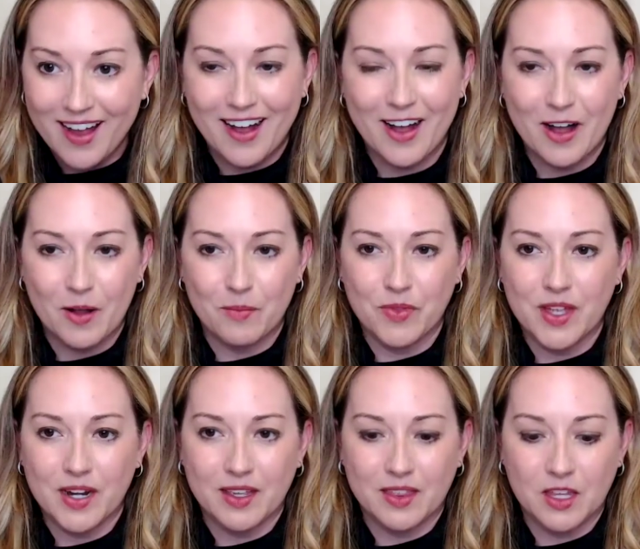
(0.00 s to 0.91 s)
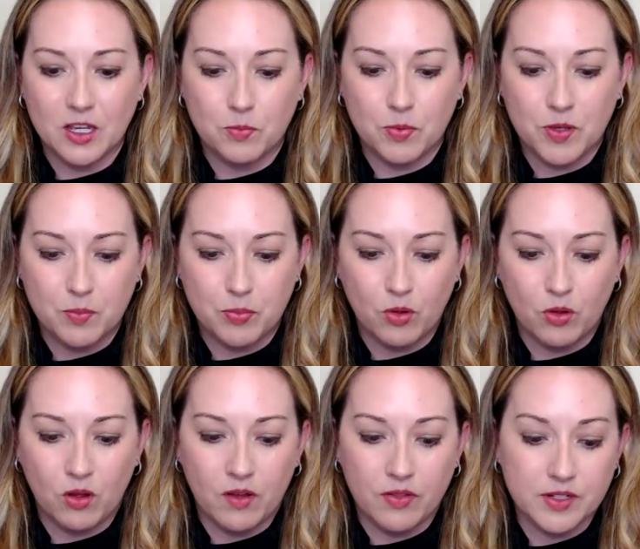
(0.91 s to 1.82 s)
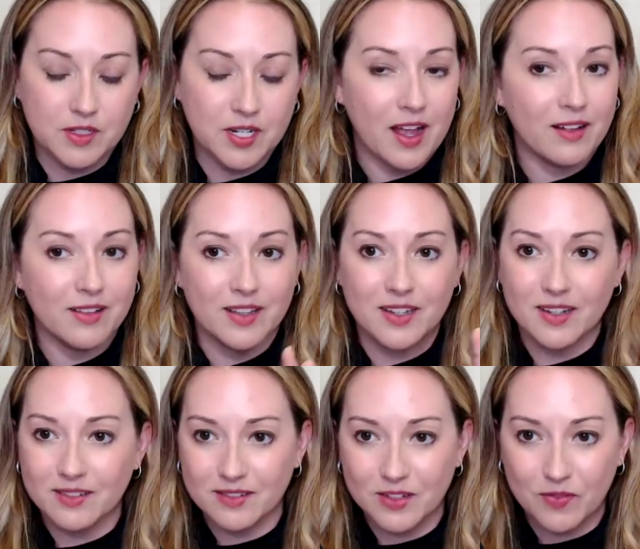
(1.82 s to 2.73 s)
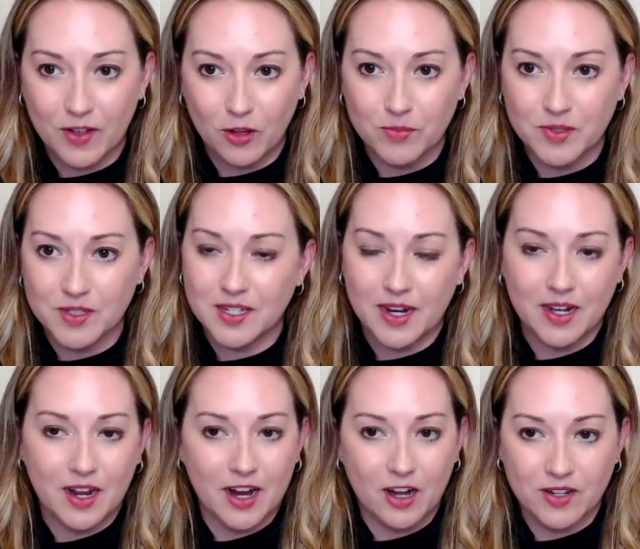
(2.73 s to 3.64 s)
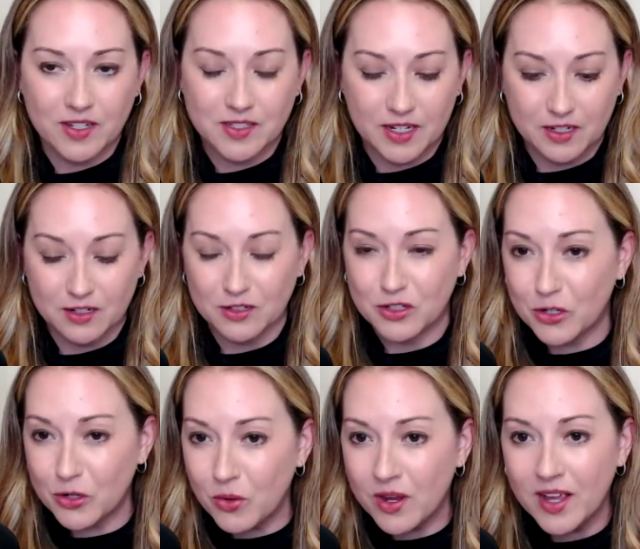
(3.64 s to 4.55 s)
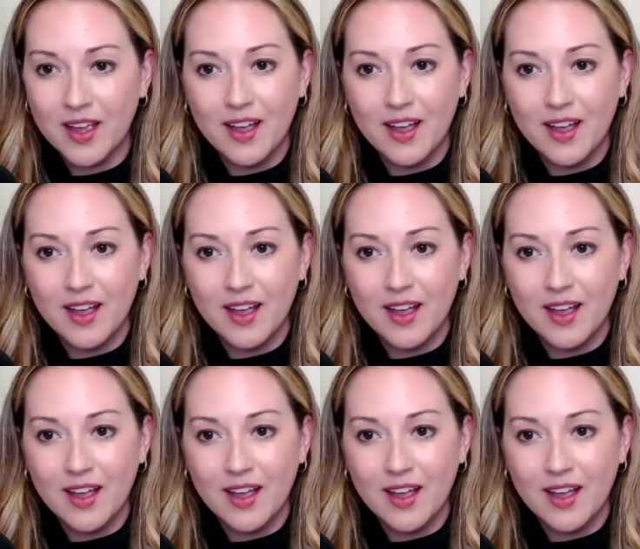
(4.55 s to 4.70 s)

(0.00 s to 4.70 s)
that I think people on the talent development side, hiring side can do